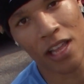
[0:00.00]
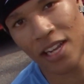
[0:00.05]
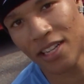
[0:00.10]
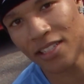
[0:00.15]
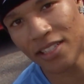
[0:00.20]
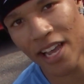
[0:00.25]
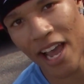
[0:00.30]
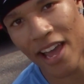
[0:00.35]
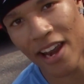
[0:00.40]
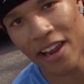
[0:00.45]
Like,
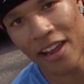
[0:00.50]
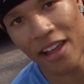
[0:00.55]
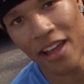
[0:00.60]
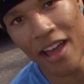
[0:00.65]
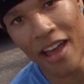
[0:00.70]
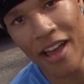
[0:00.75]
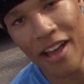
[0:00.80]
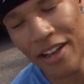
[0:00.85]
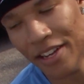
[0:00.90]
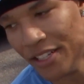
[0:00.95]
skating,
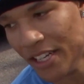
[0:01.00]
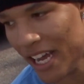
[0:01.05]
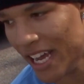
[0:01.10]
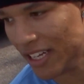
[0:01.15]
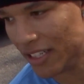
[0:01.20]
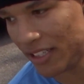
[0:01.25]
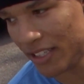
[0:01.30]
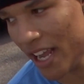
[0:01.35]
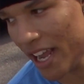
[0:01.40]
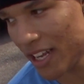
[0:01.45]

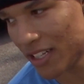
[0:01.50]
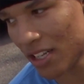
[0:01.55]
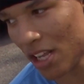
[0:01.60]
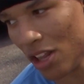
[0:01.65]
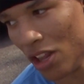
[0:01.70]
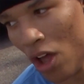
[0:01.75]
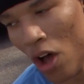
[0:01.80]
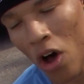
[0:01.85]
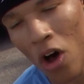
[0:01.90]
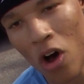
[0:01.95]
it takes a
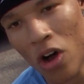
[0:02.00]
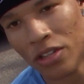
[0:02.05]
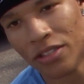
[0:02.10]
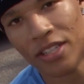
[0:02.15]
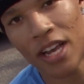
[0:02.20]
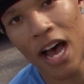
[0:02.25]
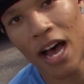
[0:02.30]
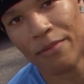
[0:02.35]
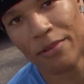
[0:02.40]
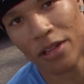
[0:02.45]
long
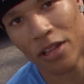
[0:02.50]
time